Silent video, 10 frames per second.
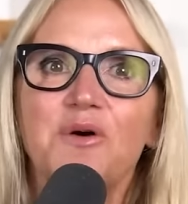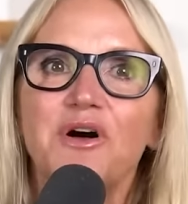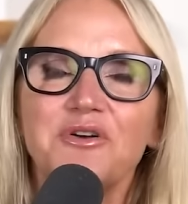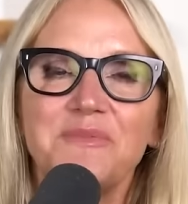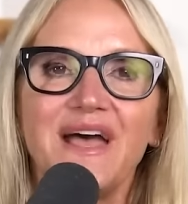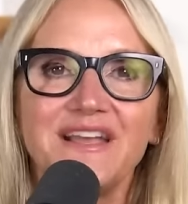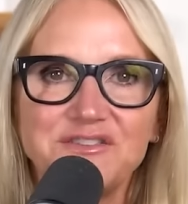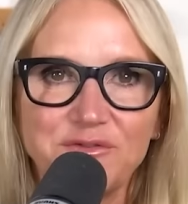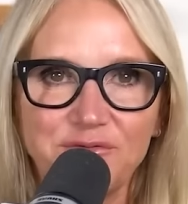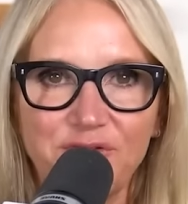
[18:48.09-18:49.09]
Welcome back.
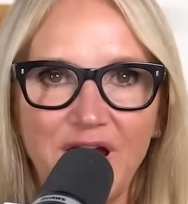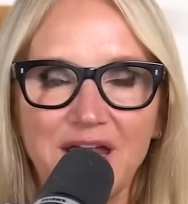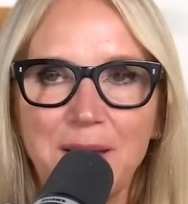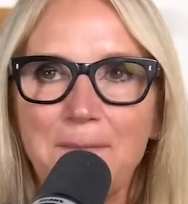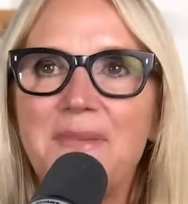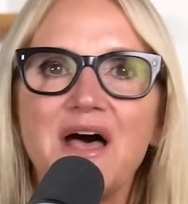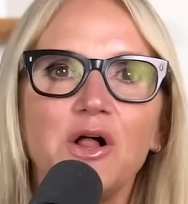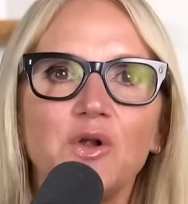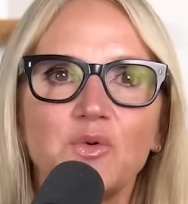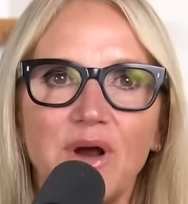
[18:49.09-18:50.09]
It's your friend
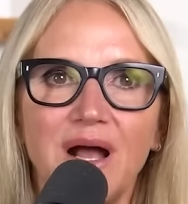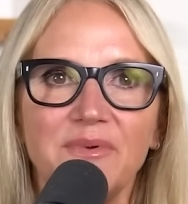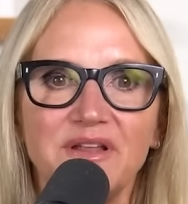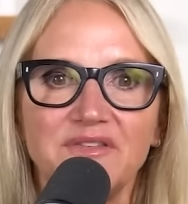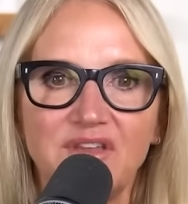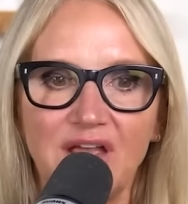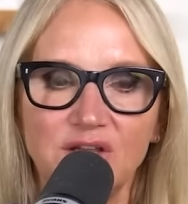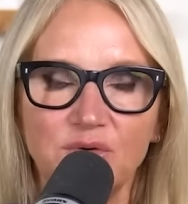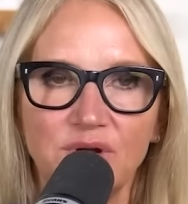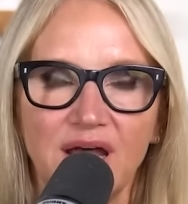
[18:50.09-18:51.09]
Mel Robbins,
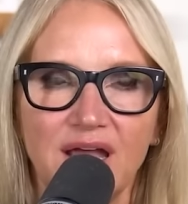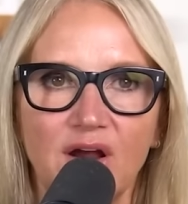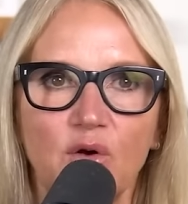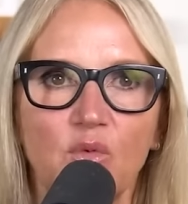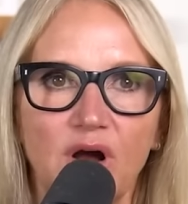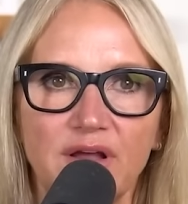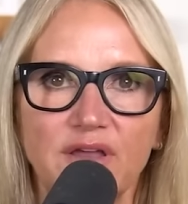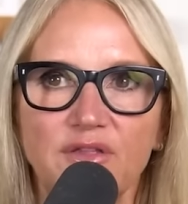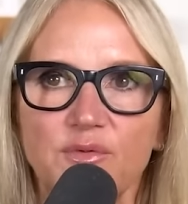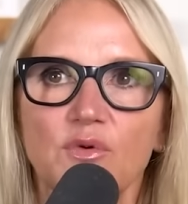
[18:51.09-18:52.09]
and you and I are
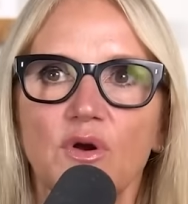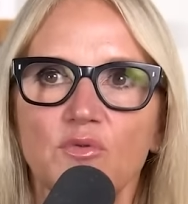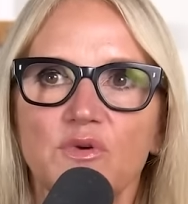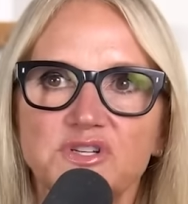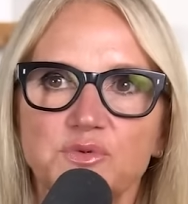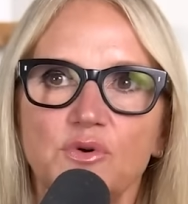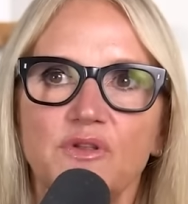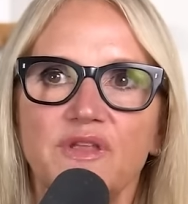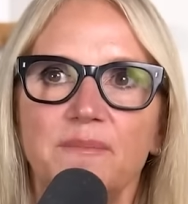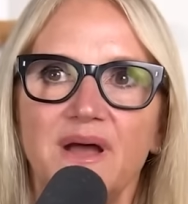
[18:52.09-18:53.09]
walking through a
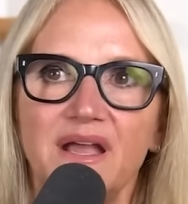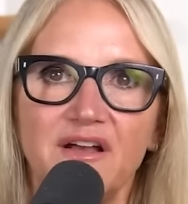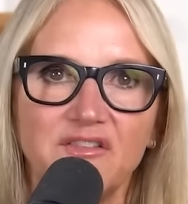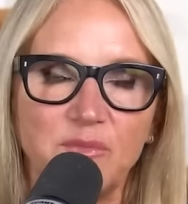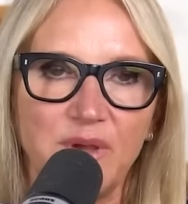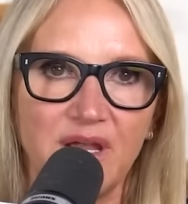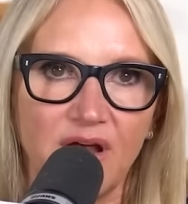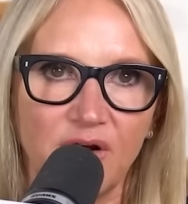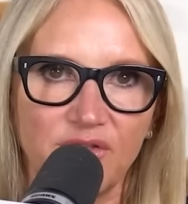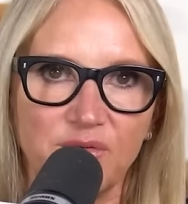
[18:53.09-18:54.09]
ritual that my
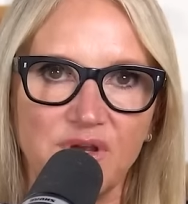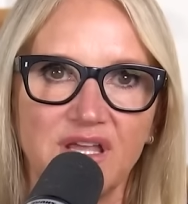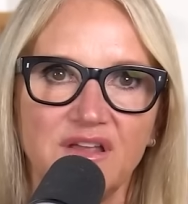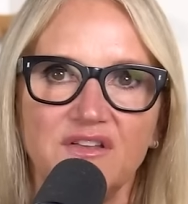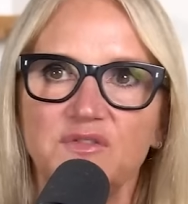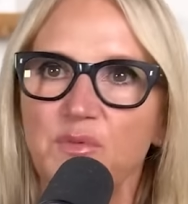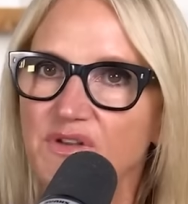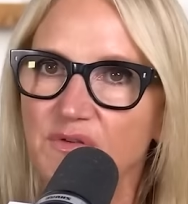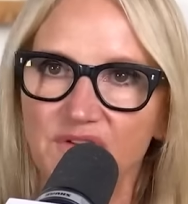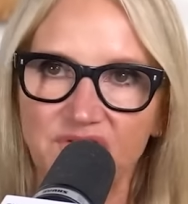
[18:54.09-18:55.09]
husband, our three kids, we
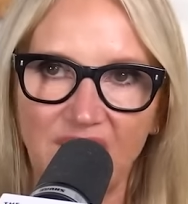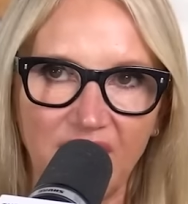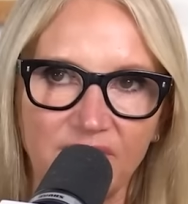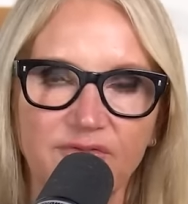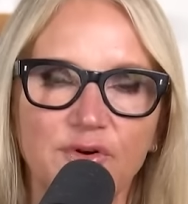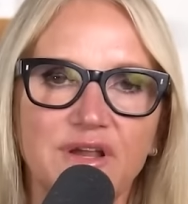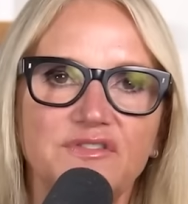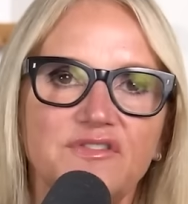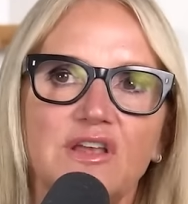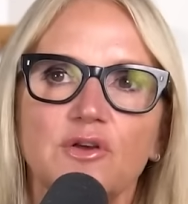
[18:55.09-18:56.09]
do this every
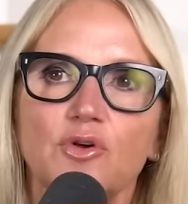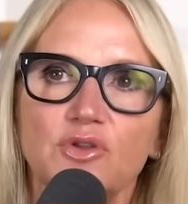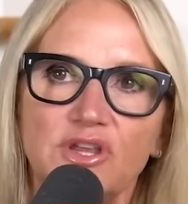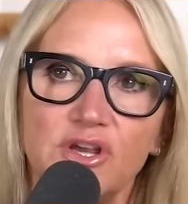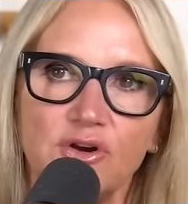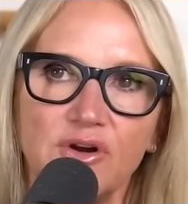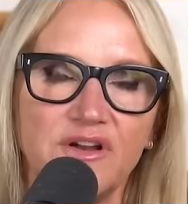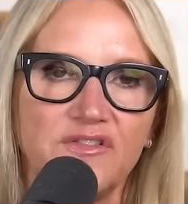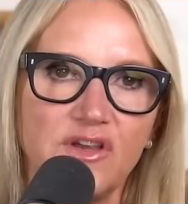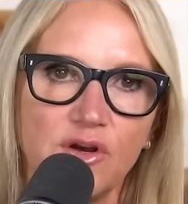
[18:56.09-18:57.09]
single year.
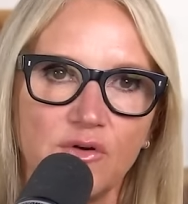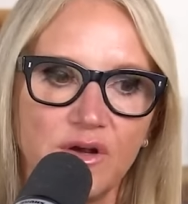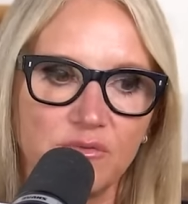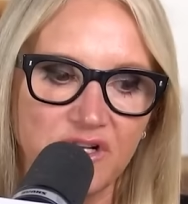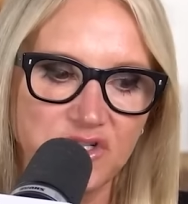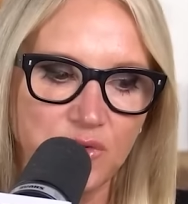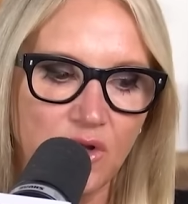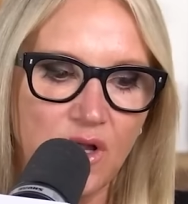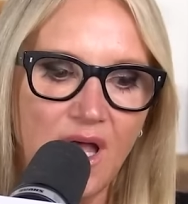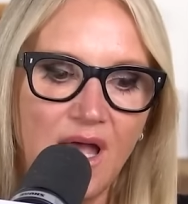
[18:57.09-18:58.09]
It is a year-end
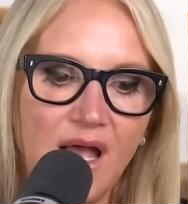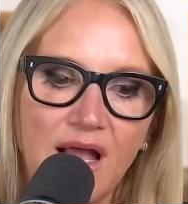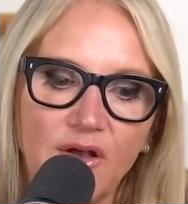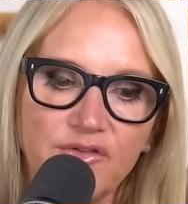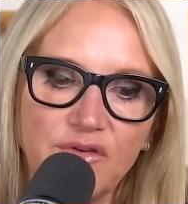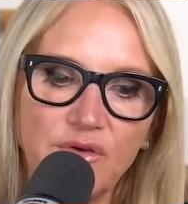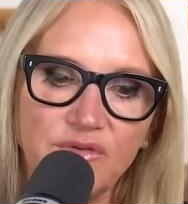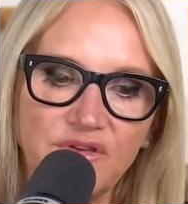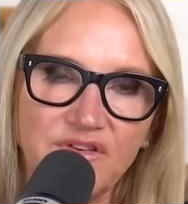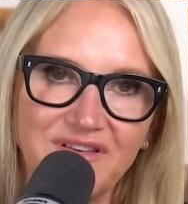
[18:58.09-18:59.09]
ritual. I also
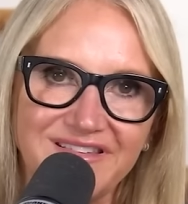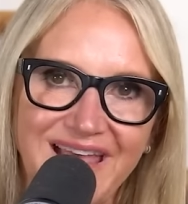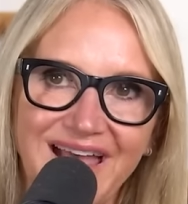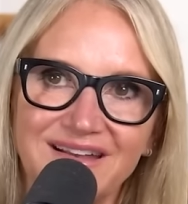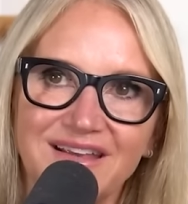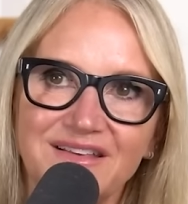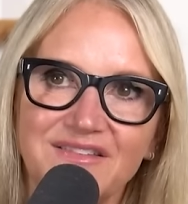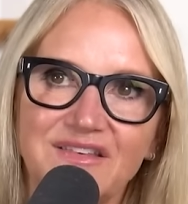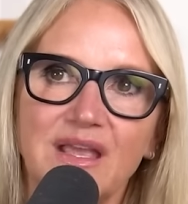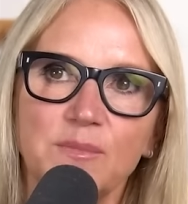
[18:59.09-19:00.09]
use this exact
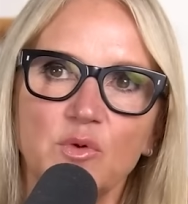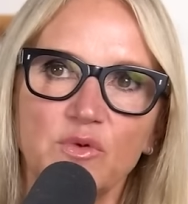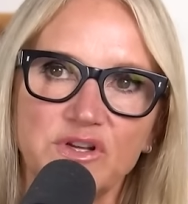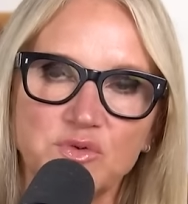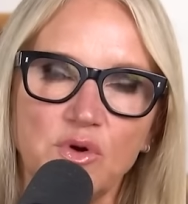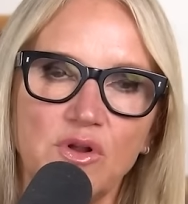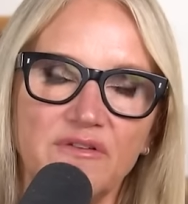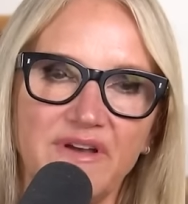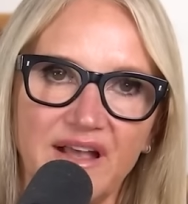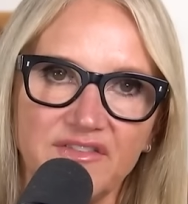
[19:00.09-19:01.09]
same ritual
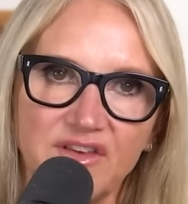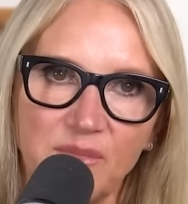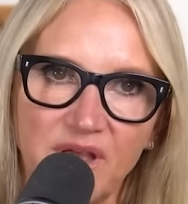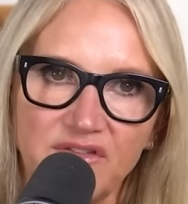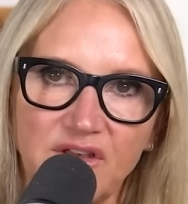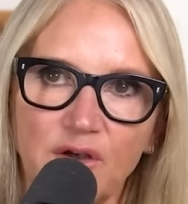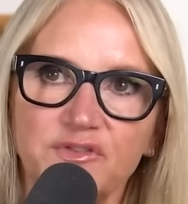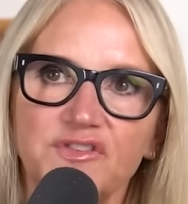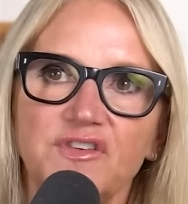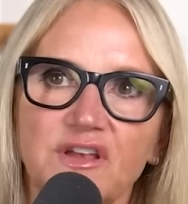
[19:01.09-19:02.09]
of asking myself
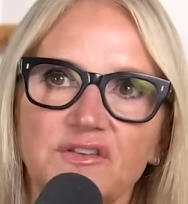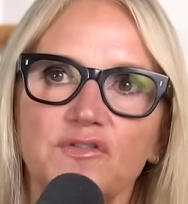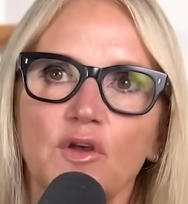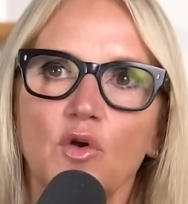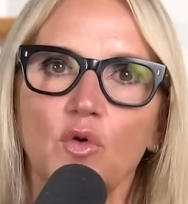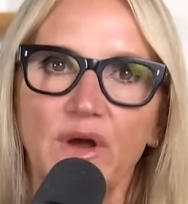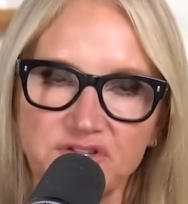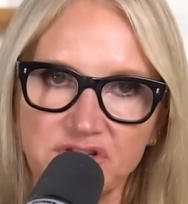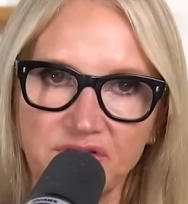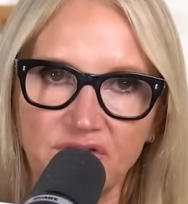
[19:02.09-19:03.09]
six
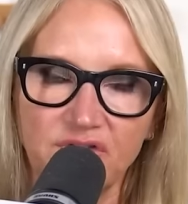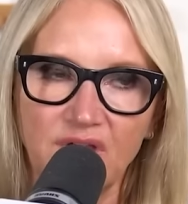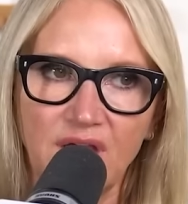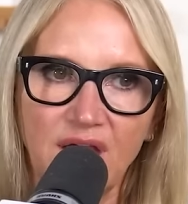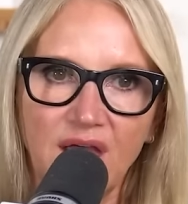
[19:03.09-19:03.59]
questions